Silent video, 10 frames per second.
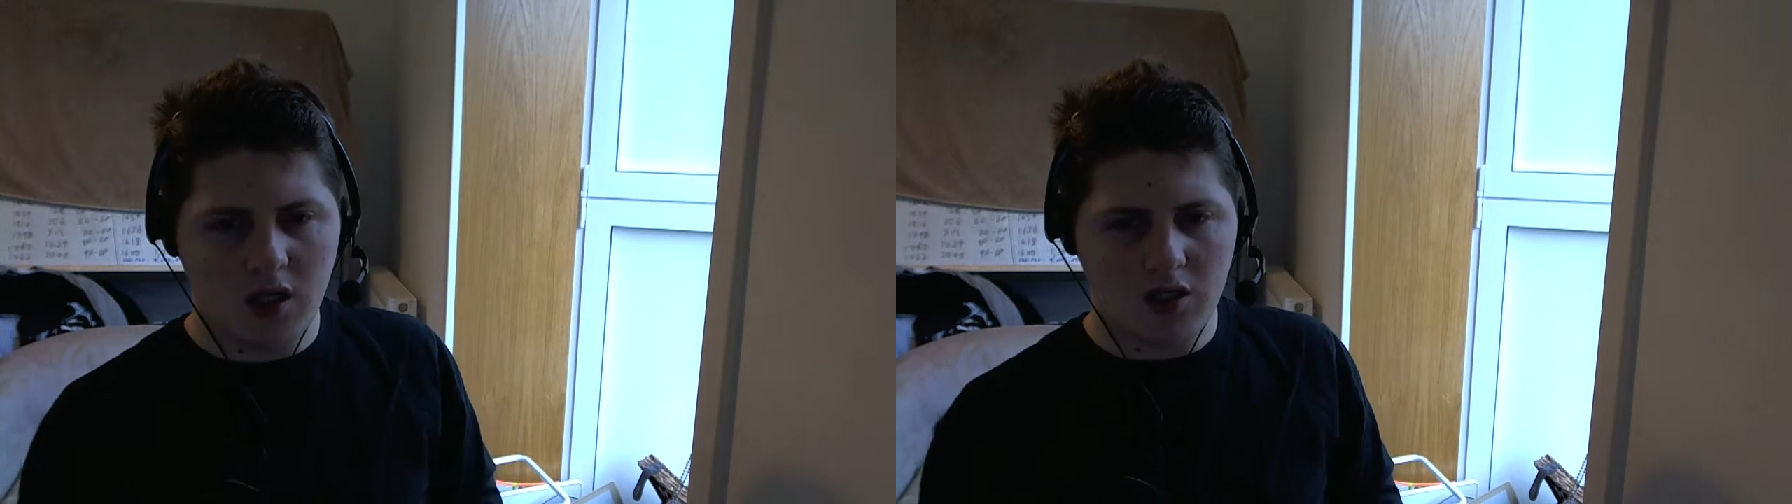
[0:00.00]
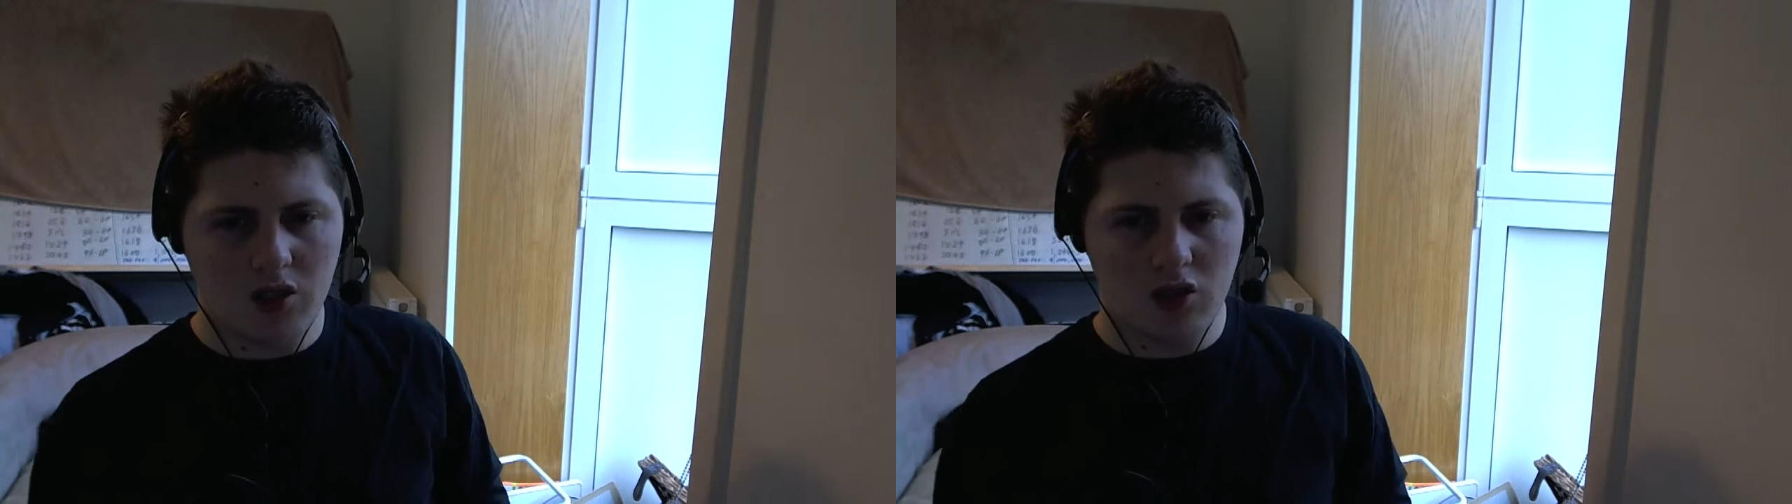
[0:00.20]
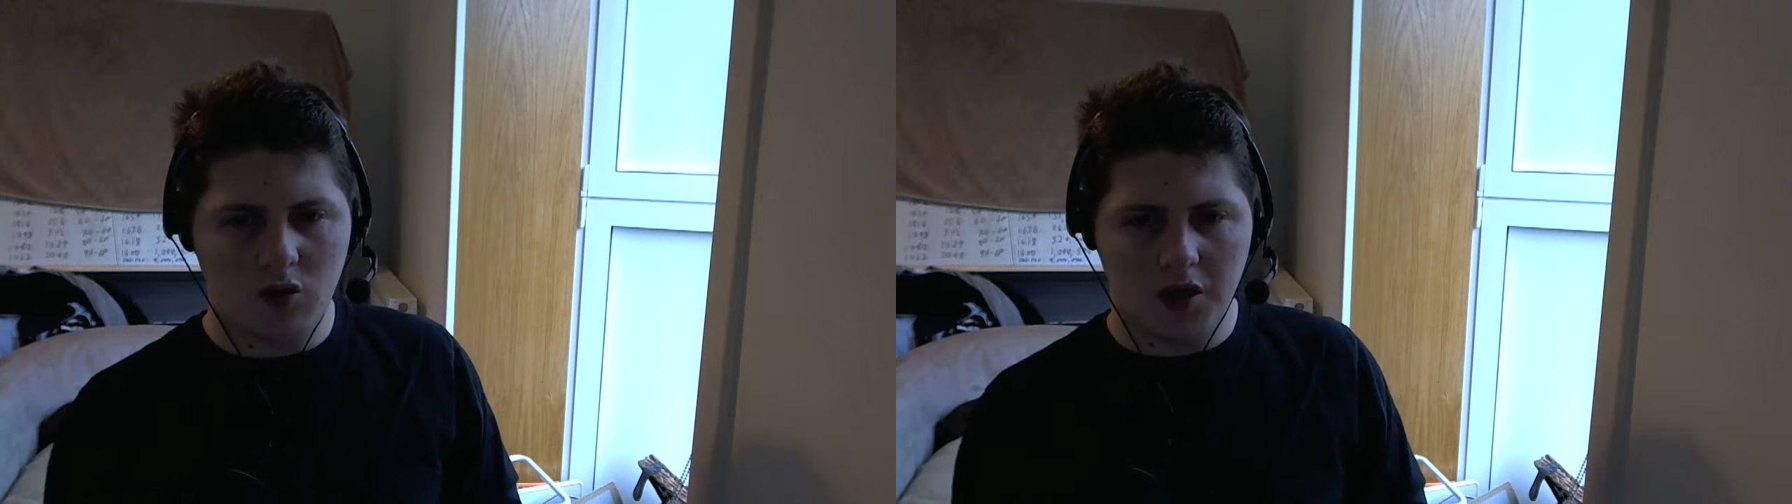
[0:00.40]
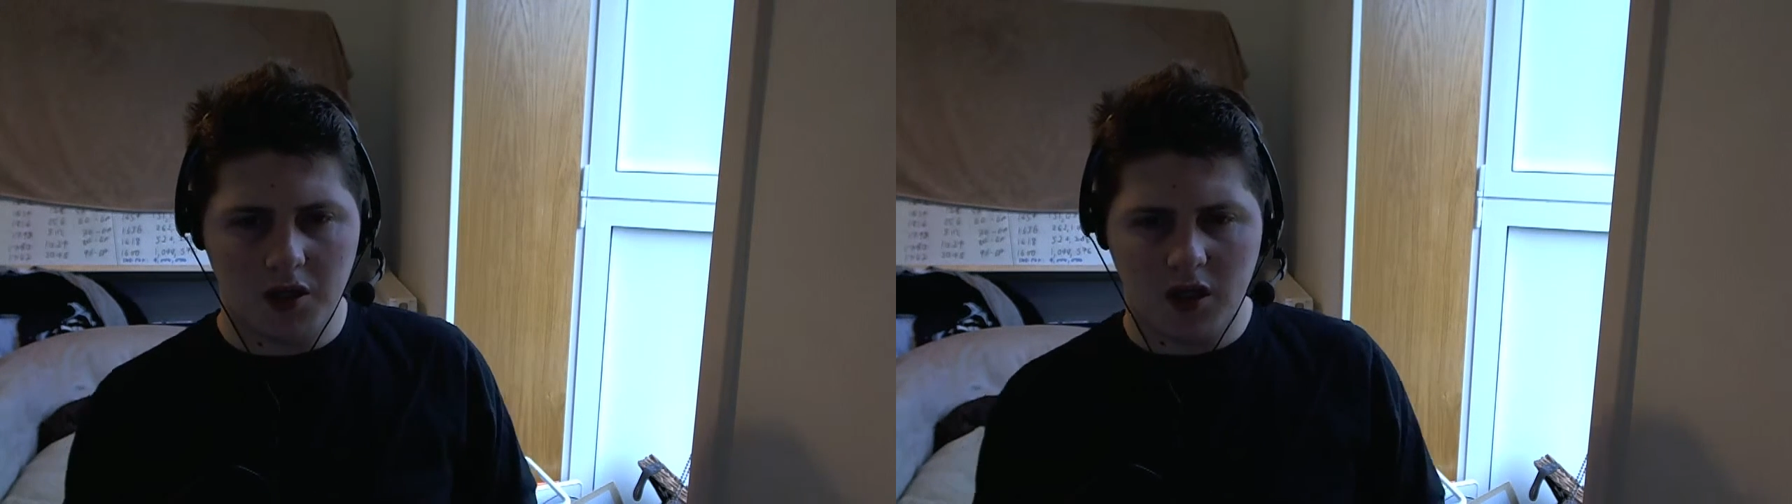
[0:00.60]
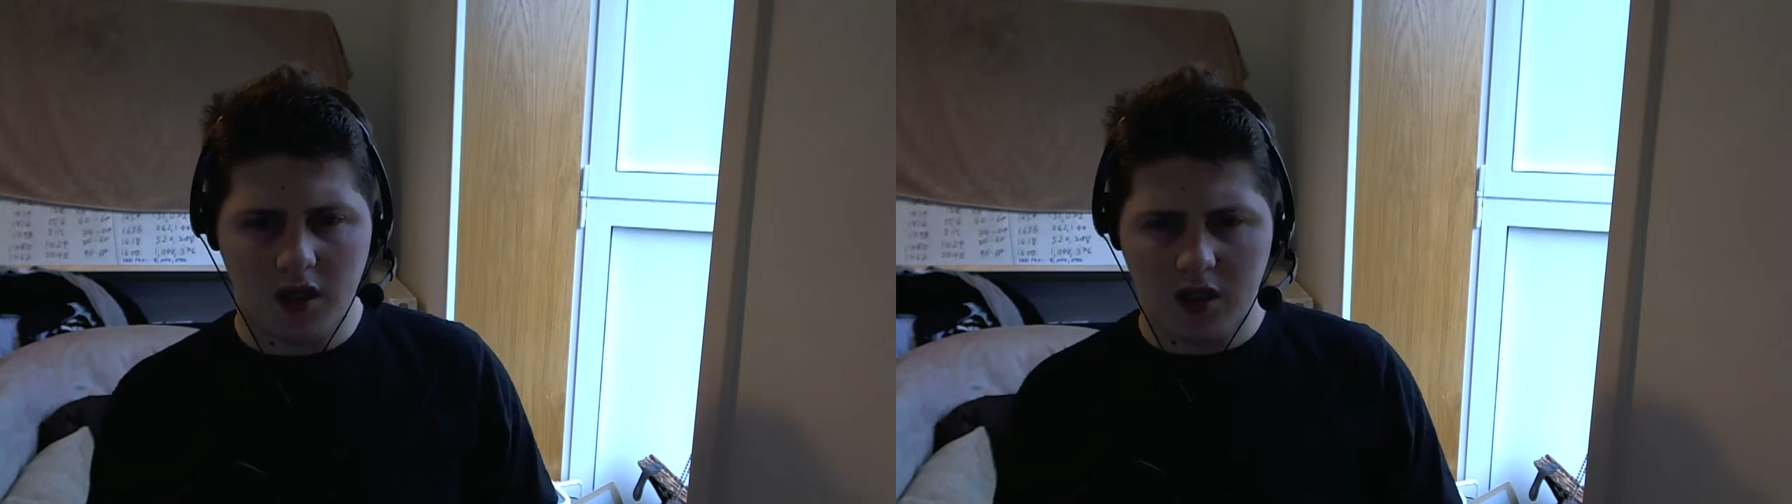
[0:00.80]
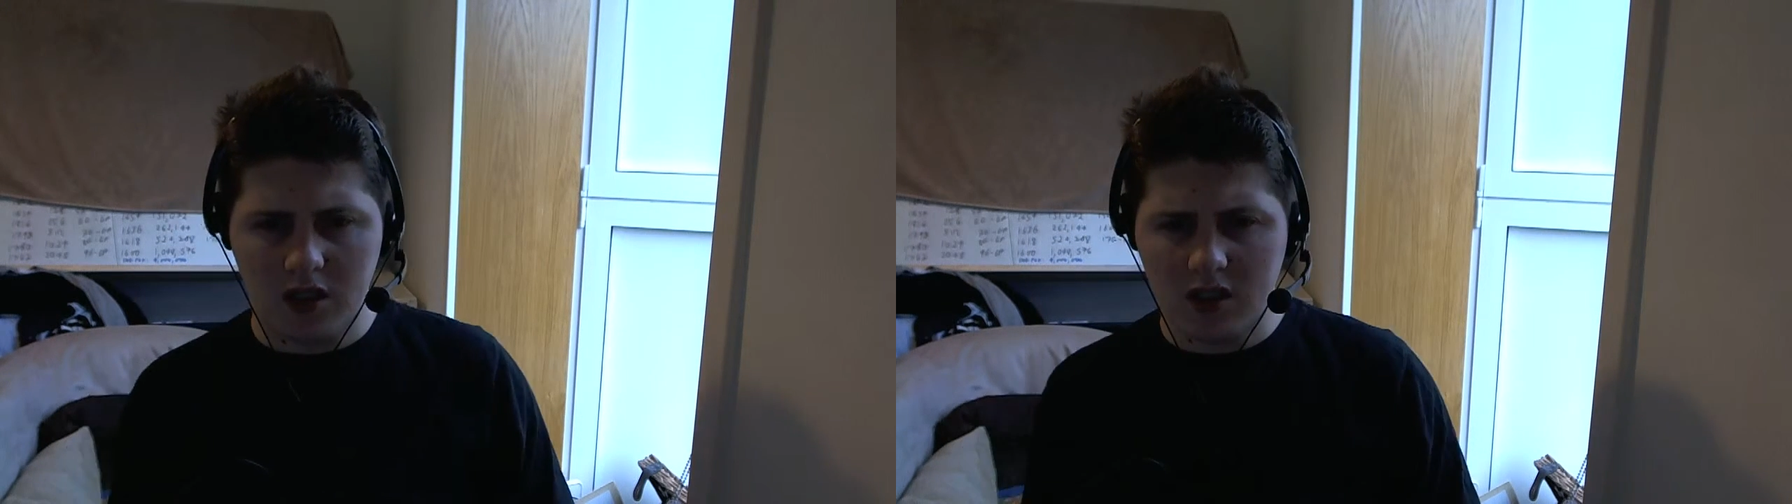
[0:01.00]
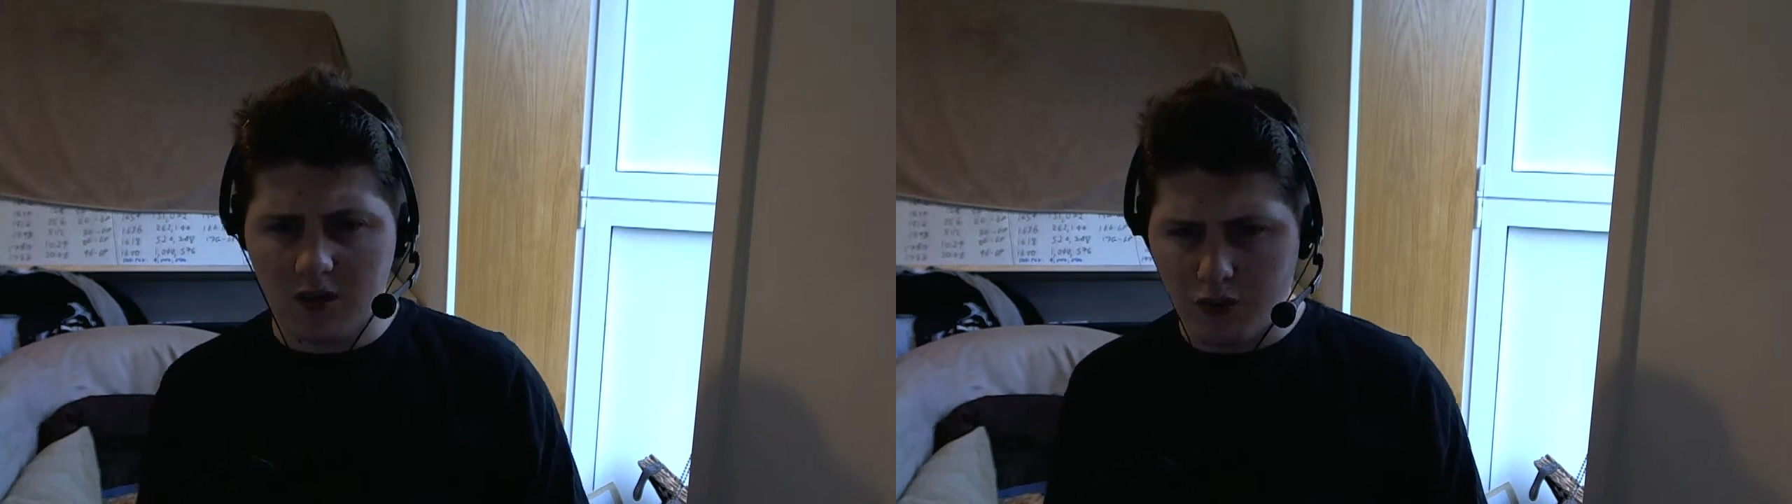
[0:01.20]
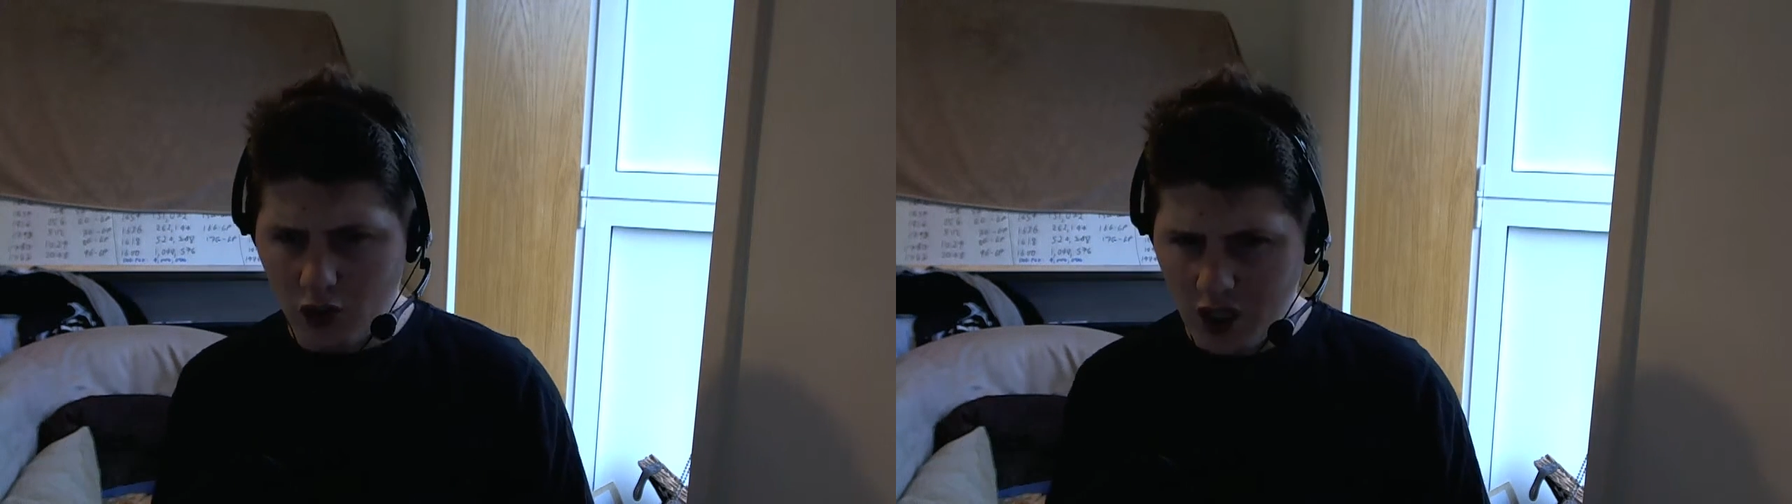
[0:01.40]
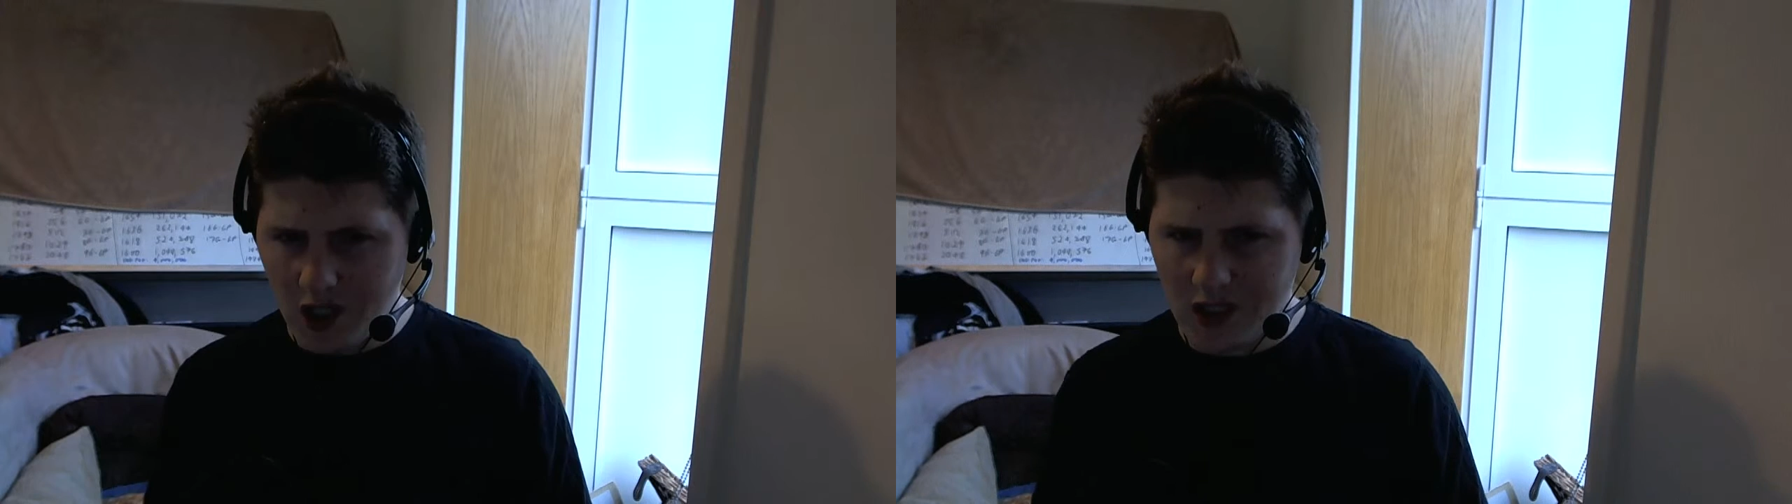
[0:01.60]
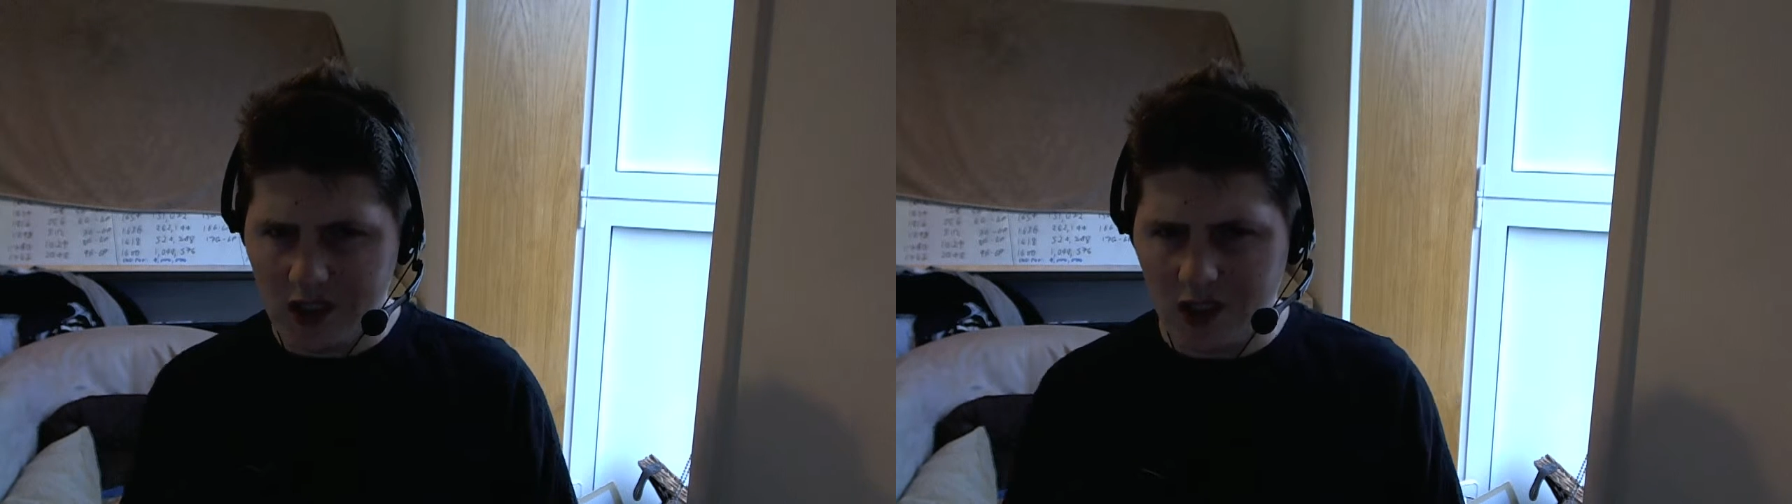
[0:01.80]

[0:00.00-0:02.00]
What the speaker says: and doing things and projects